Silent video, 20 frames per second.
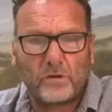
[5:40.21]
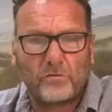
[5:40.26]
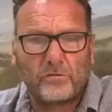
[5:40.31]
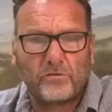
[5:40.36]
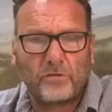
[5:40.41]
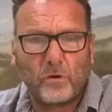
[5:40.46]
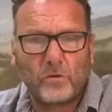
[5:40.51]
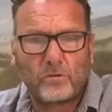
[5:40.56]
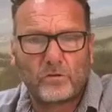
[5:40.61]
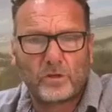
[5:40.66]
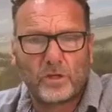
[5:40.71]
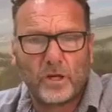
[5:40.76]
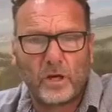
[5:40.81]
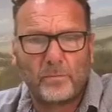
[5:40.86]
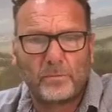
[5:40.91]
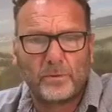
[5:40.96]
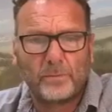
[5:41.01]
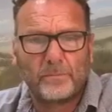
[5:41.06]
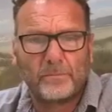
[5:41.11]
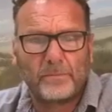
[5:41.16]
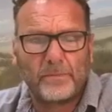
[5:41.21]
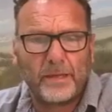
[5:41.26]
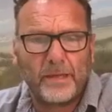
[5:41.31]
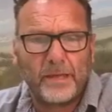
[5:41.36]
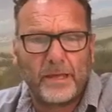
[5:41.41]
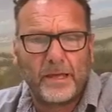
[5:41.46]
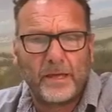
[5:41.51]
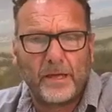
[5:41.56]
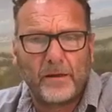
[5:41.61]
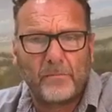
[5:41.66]
to Photoshop
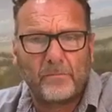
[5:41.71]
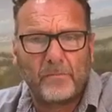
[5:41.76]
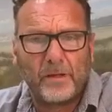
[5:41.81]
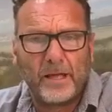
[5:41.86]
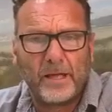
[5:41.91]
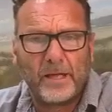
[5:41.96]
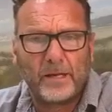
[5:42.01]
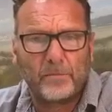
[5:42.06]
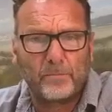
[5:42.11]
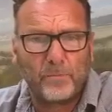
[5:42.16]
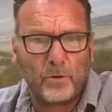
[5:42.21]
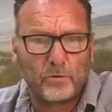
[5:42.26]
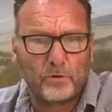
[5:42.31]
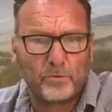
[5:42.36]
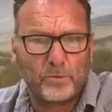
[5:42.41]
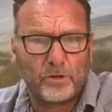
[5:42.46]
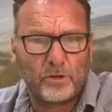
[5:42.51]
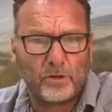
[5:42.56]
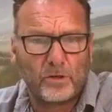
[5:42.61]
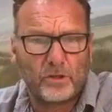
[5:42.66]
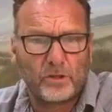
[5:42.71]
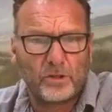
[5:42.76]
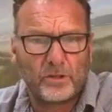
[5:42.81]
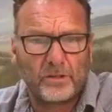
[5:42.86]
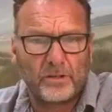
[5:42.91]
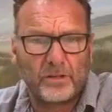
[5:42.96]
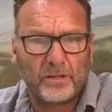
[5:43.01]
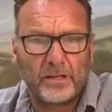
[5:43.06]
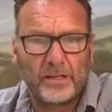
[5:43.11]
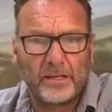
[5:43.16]
and
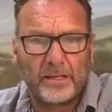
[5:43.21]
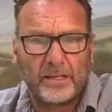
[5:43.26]
post-production,